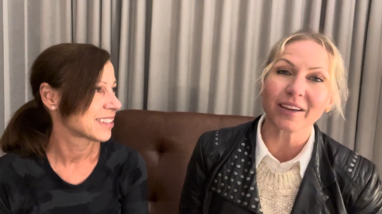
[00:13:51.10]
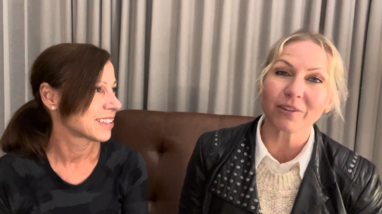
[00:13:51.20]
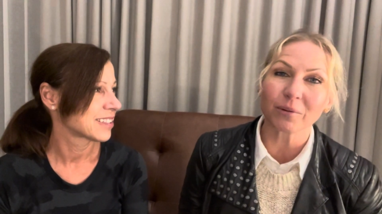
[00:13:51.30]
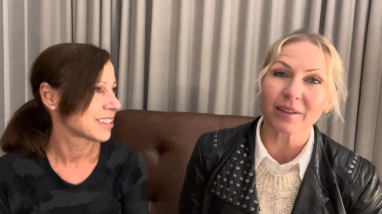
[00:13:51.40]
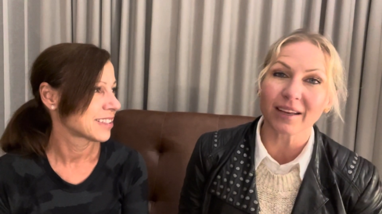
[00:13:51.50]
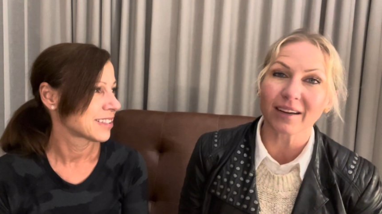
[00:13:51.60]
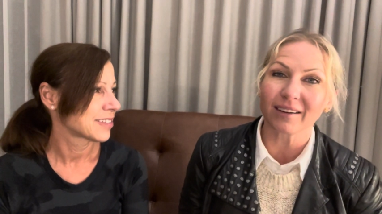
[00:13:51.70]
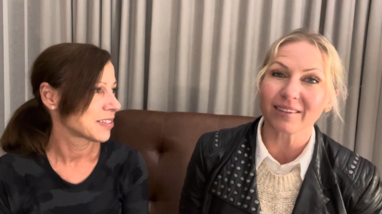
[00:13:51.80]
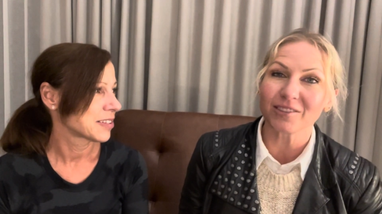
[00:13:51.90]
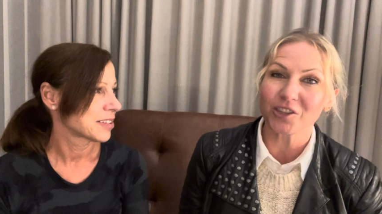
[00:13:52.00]
Speaker 1: everyone
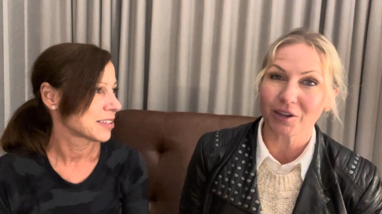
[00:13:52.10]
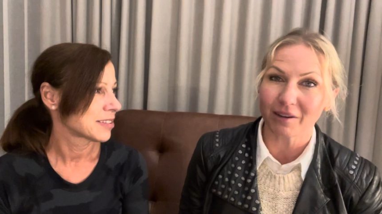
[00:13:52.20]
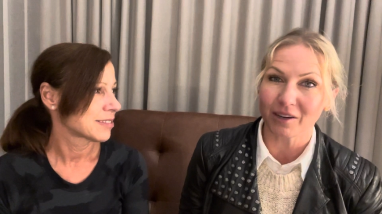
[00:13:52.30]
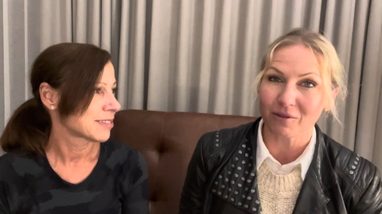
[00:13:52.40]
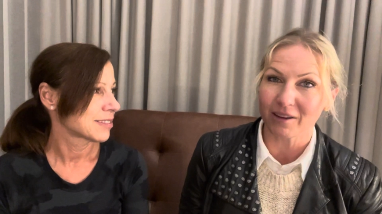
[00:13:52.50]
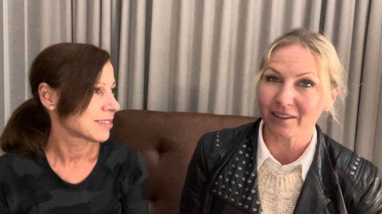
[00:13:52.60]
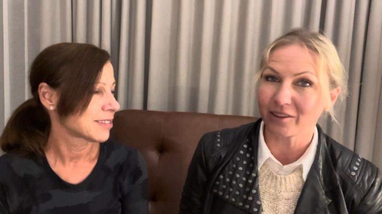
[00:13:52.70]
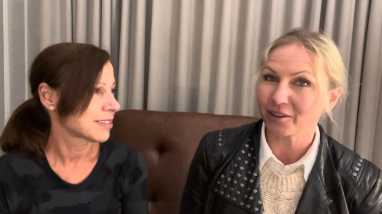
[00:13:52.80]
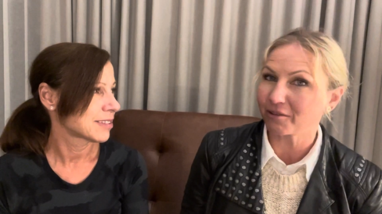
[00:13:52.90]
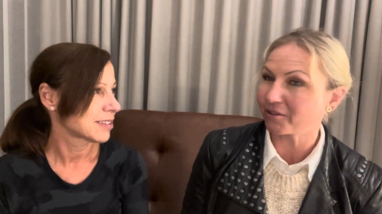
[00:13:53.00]
there cheering you on. Like
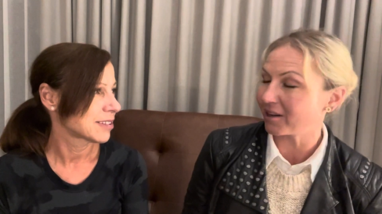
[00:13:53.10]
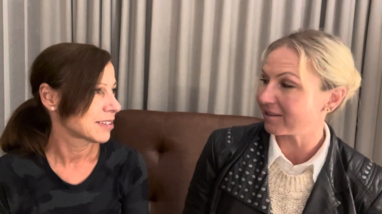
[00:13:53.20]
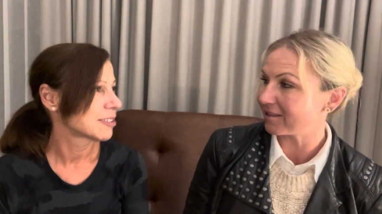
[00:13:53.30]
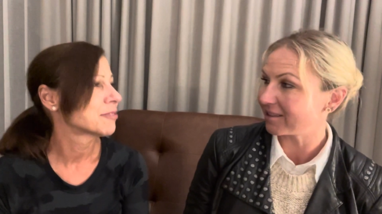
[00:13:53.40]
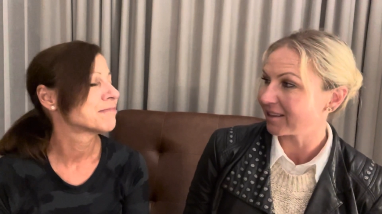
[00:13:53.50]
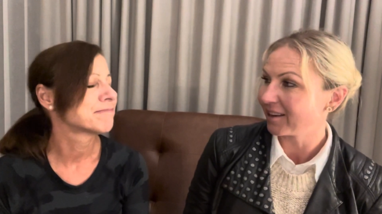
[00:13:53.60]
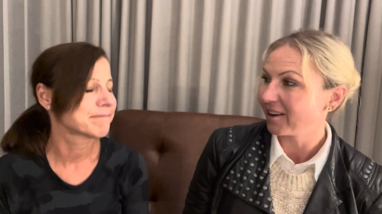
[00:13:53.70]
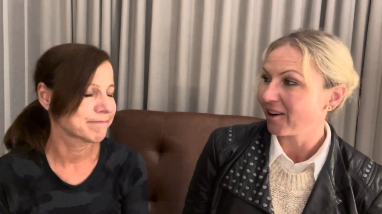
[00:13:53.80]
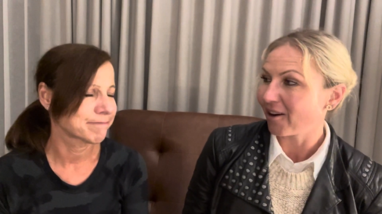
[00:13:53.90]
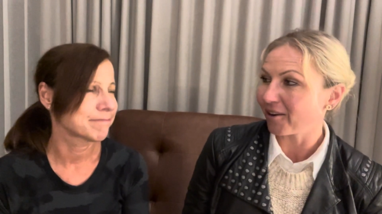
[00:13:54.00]
all your friends mm
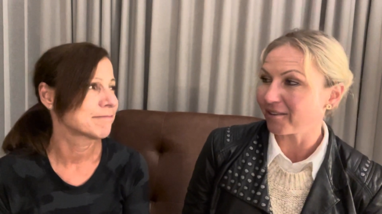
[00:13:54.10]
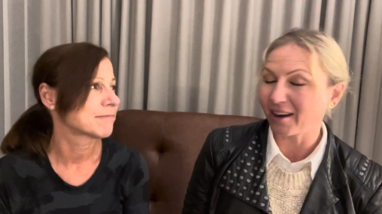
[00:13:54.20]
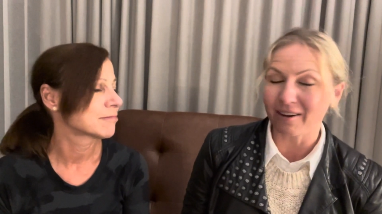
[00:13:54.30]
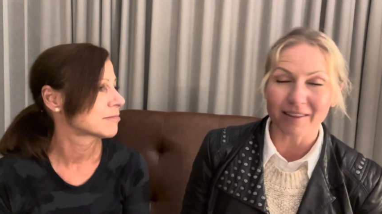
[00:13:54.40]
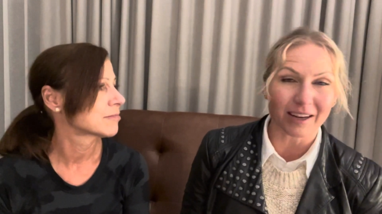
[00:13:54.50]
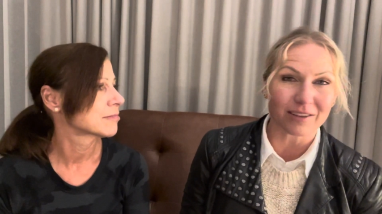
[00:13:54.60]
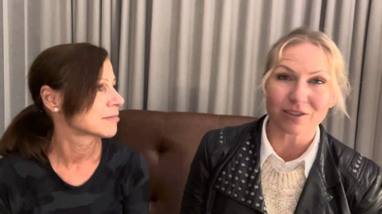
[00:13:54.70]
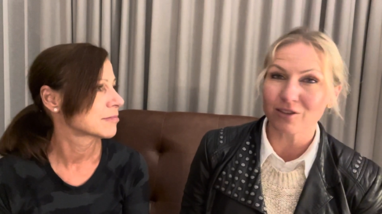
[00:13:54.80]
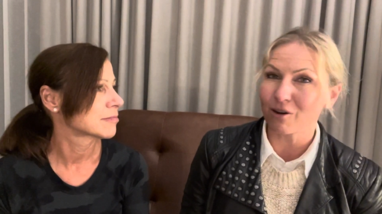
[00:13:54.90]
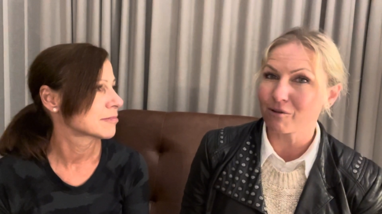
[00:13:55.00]
-hmm. are there and that is
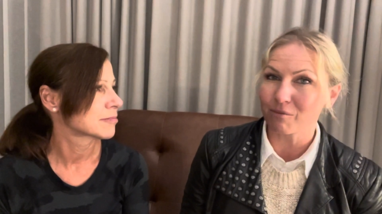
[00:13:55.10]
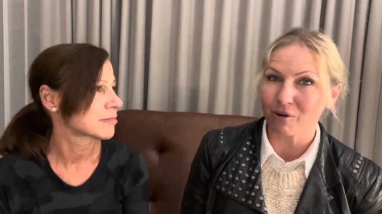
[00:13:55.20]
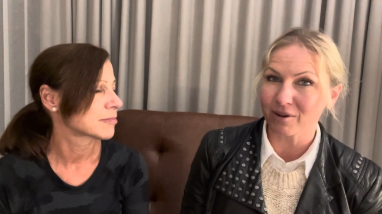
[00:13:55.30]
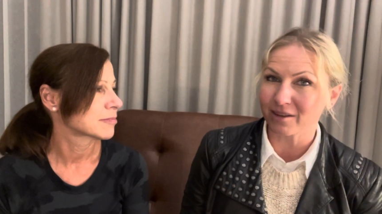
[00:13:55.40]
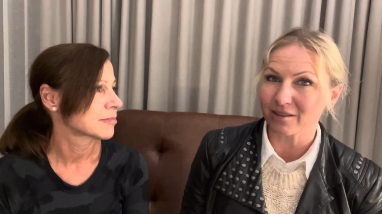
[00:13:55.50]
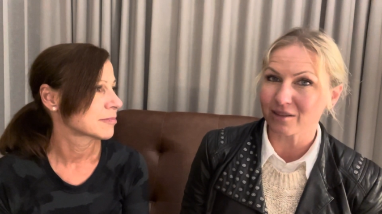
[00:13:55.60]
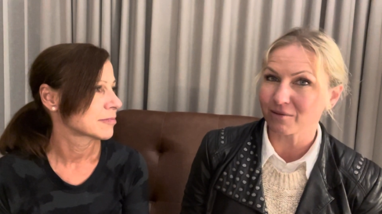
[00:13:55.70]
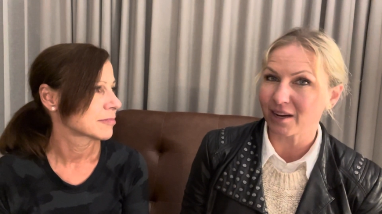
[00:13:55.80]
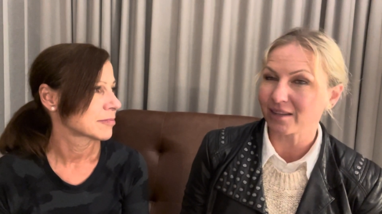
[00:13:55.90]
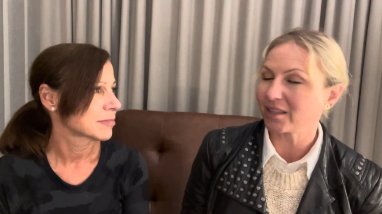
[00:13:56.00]
so important and so
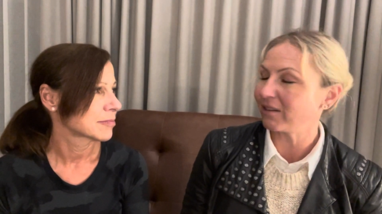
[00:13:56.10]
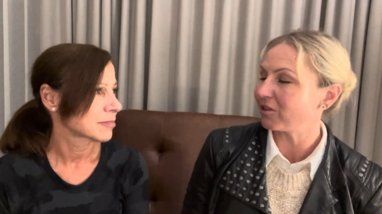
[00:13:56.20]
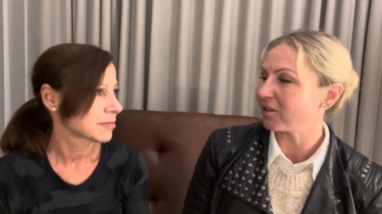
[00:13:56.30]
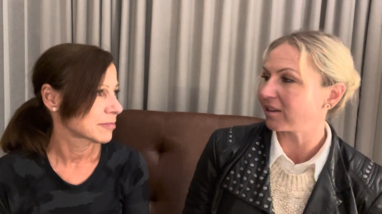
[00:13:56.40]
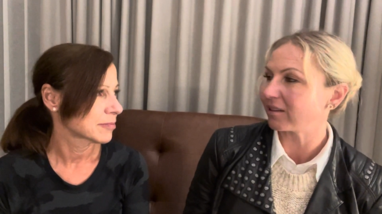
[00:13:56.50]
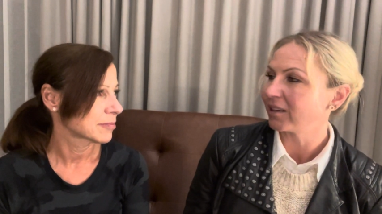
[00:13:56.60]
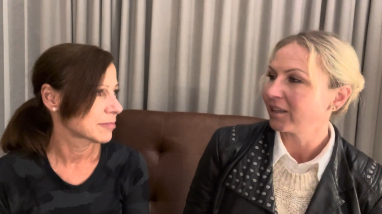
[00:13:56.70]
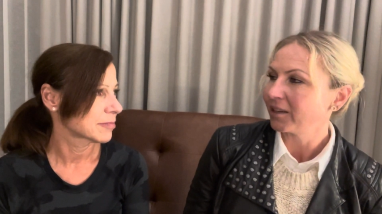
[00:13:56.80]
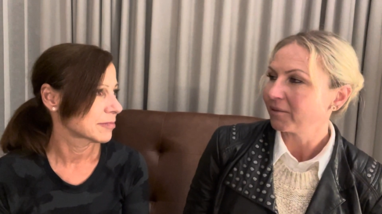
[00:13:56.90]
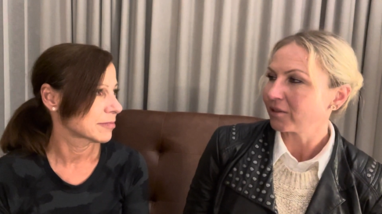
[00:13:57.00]
nice. And even the
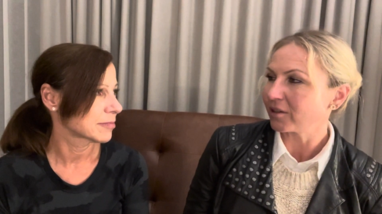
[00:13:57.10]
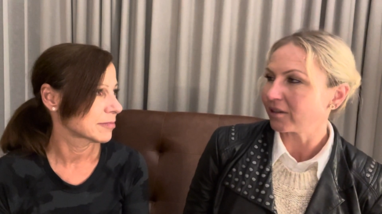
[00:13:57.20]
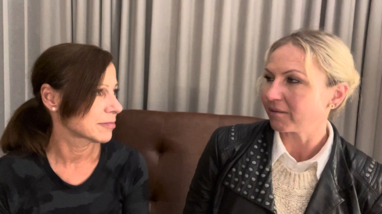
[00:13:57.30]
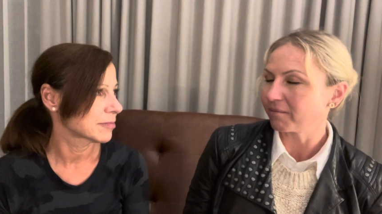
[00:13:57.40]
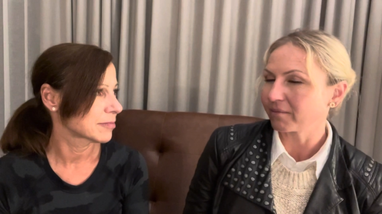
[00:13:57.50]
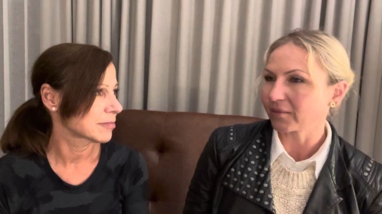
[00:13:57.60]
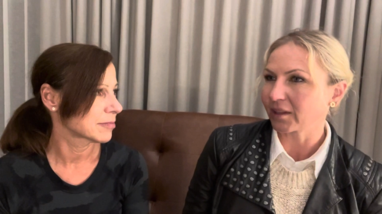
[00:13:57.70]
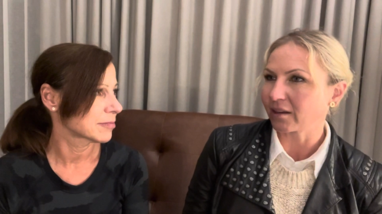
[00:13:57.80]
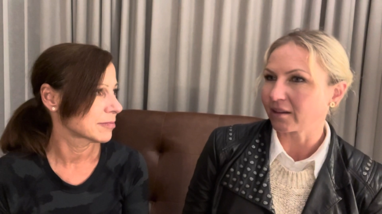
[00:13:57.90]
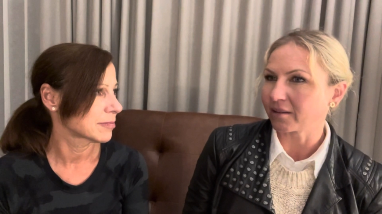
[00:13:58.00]
the
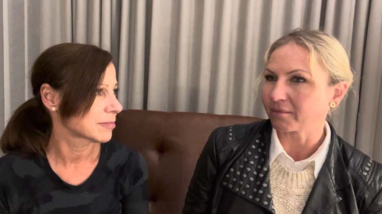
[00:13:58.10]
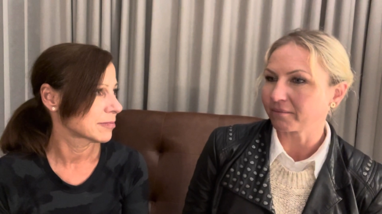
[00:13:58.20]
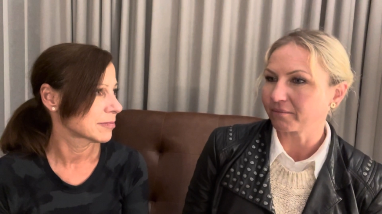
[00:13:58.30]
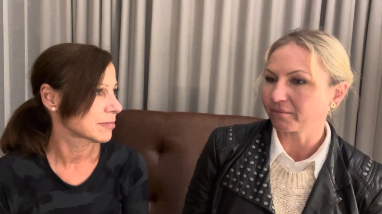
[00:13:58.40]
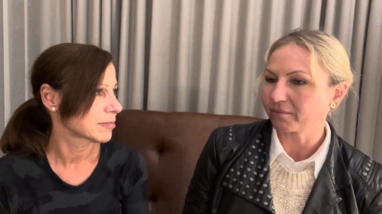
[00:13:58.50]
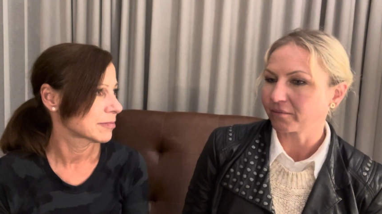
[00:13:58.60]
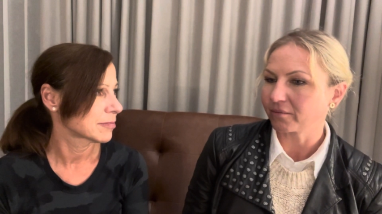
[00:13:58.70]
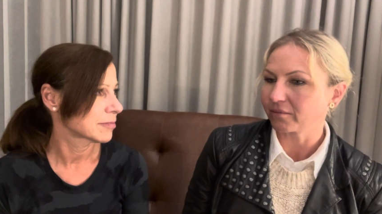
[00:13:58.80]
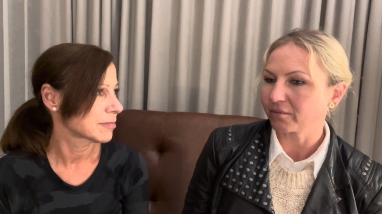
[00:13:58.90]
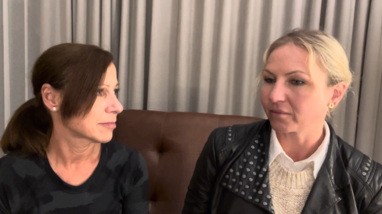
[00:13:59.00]
um
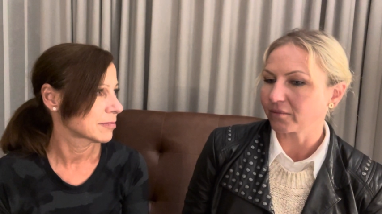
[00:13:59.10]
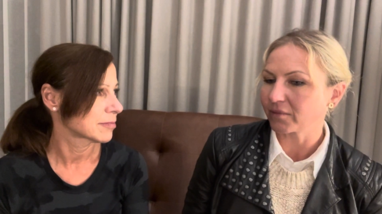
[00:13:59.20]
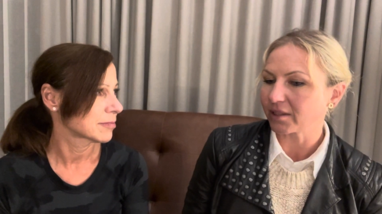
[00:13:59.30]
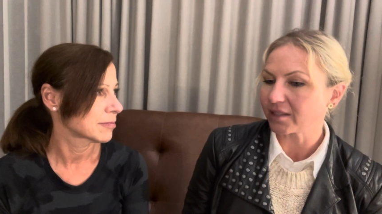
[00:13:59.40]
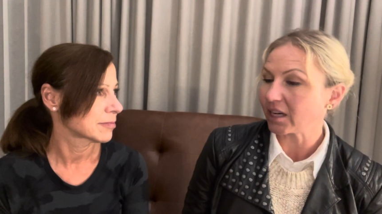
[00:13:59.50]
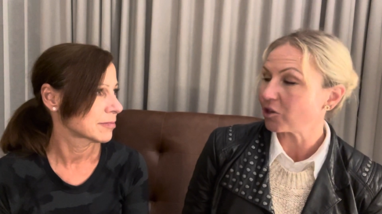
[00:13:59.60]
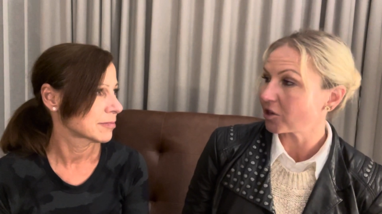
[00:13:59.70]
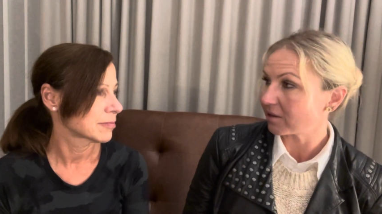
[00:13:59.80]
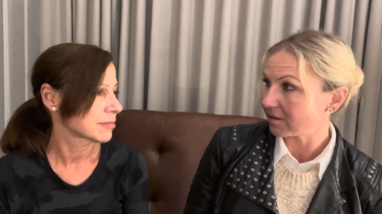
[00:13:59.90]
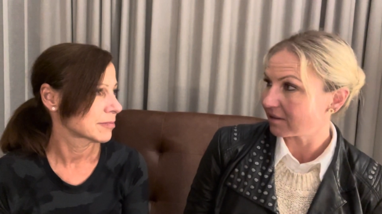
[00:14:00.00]
the
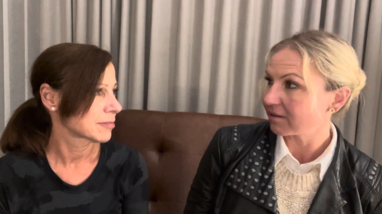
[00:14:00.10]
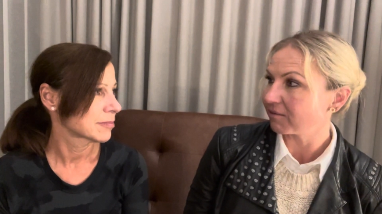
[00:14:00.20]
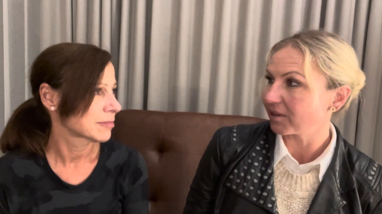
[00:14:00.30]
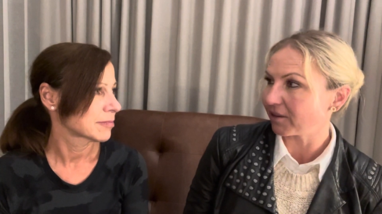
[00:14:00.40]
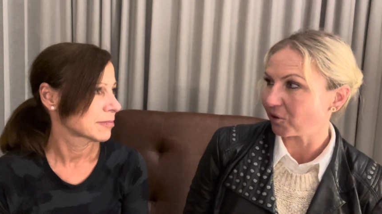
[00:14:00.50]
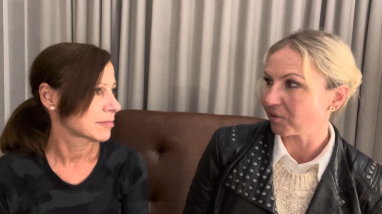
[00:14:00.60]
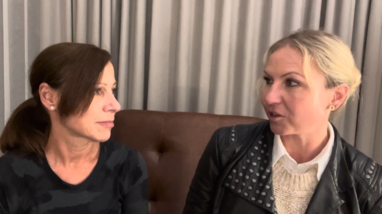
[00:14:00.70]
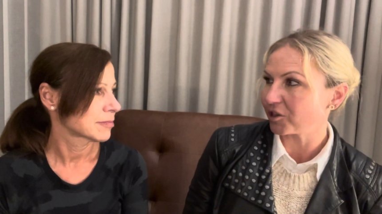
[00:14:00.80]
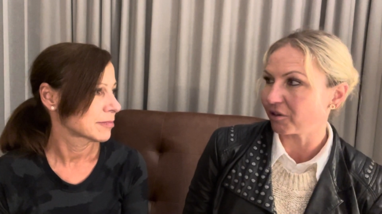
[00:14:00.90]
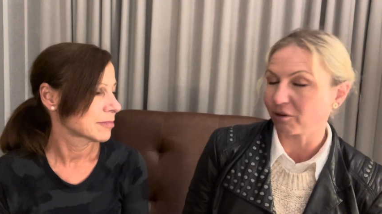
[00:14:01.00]
stations with everyone
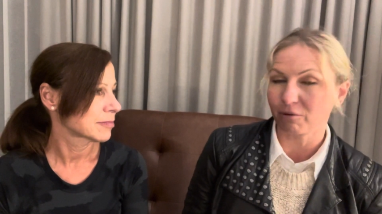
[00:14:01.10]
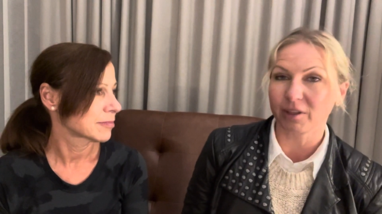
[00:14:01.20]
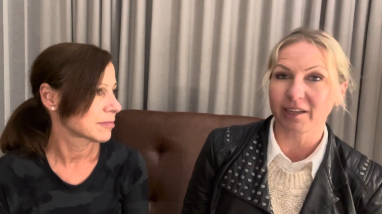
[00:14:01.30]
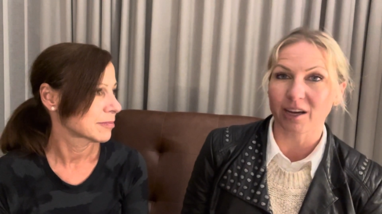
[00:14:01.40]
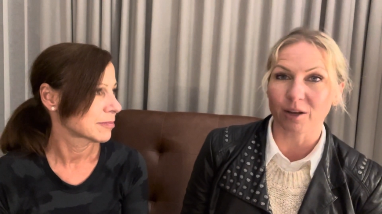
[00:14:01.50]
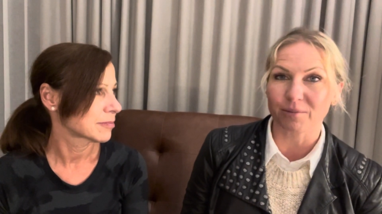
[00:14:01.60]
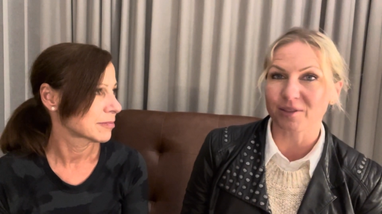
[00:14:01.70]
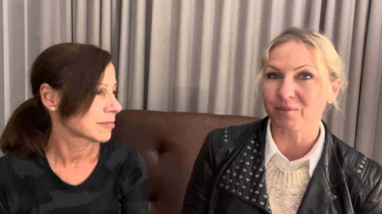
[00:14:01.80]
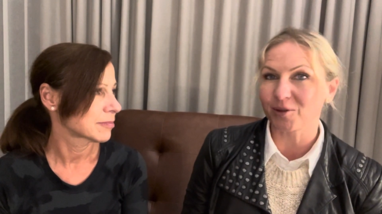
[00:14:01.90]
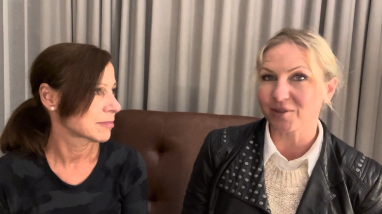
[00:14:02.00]
cheering really helps
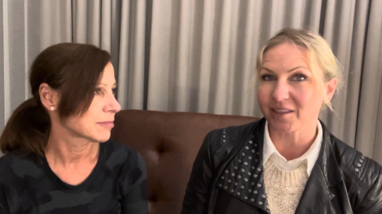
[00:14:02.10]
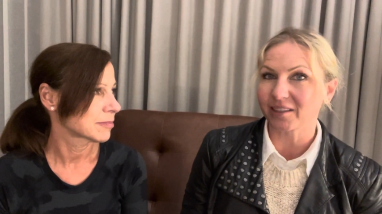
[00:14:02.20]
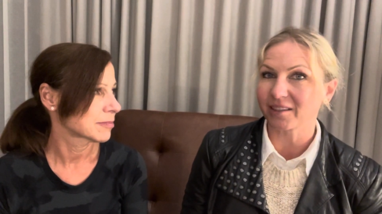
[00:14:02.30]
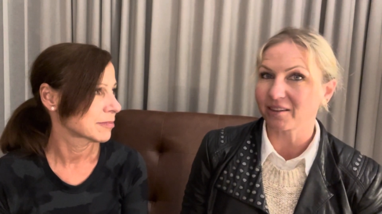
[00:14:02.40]
the music and